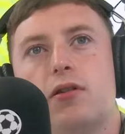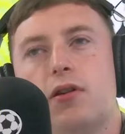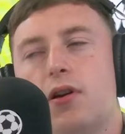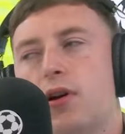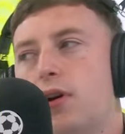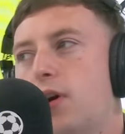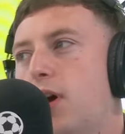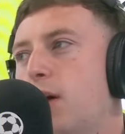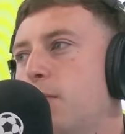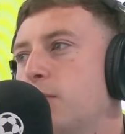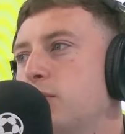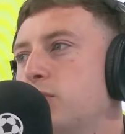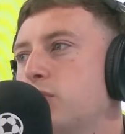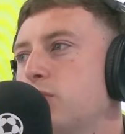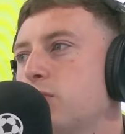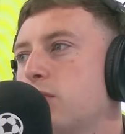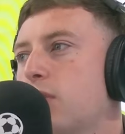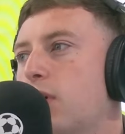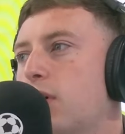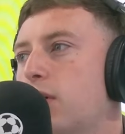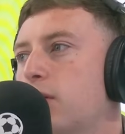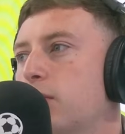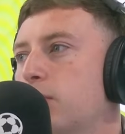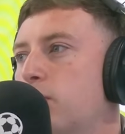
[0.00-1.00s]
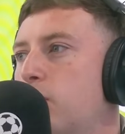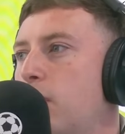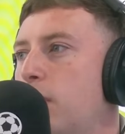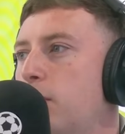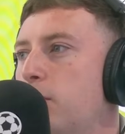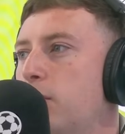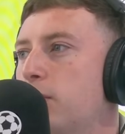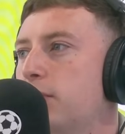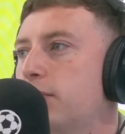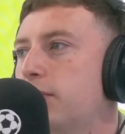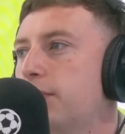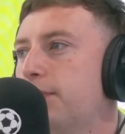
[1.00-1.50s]
How about you, Conor? When
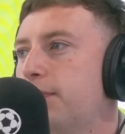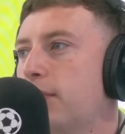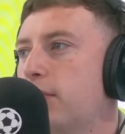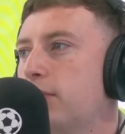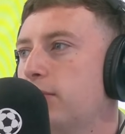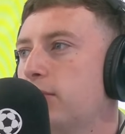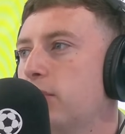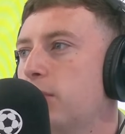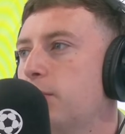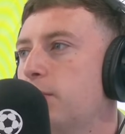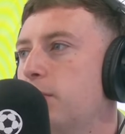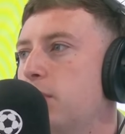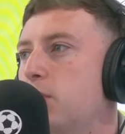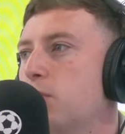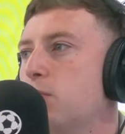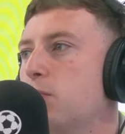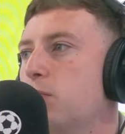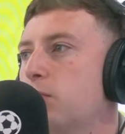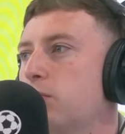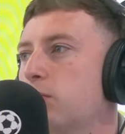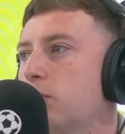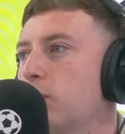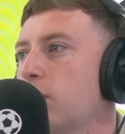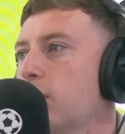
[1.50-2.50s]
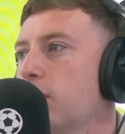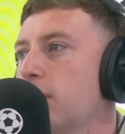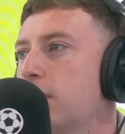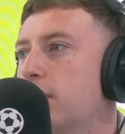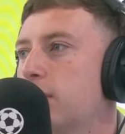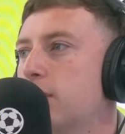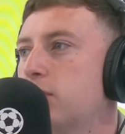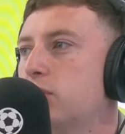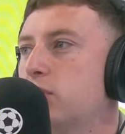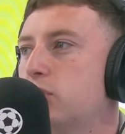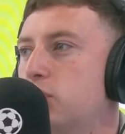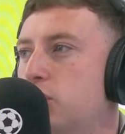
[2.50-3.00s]
was the first time you were like,
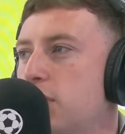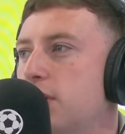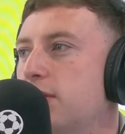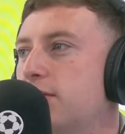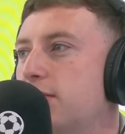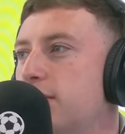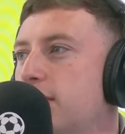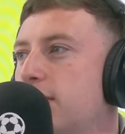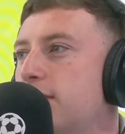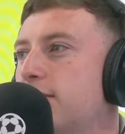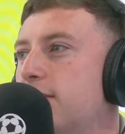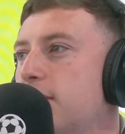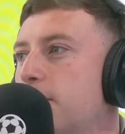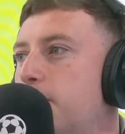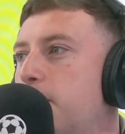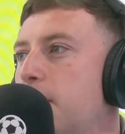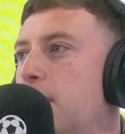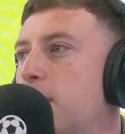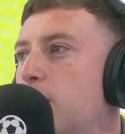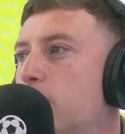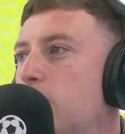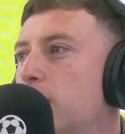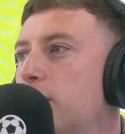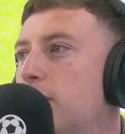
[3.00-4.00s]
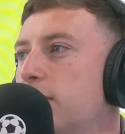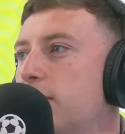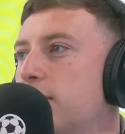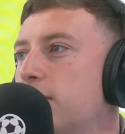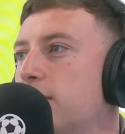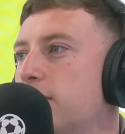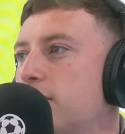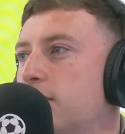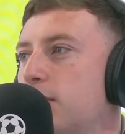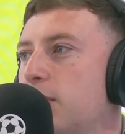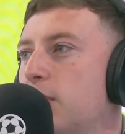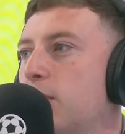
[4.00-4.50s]
geez, this is a big one, this
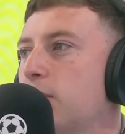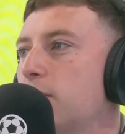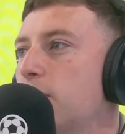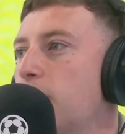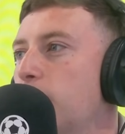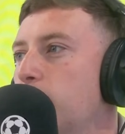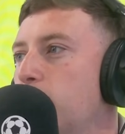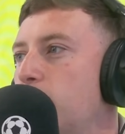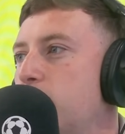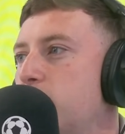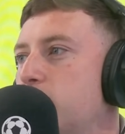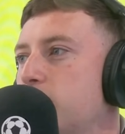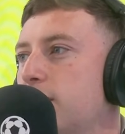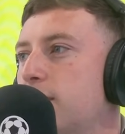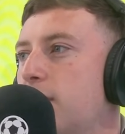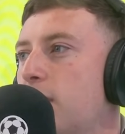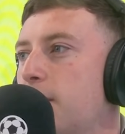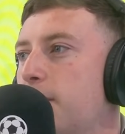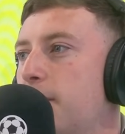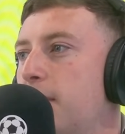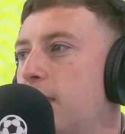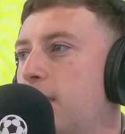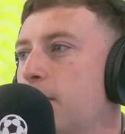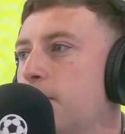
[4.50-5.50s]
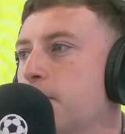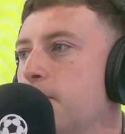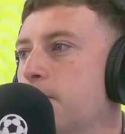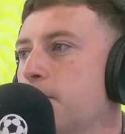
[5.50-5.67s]
is, reaching the top here?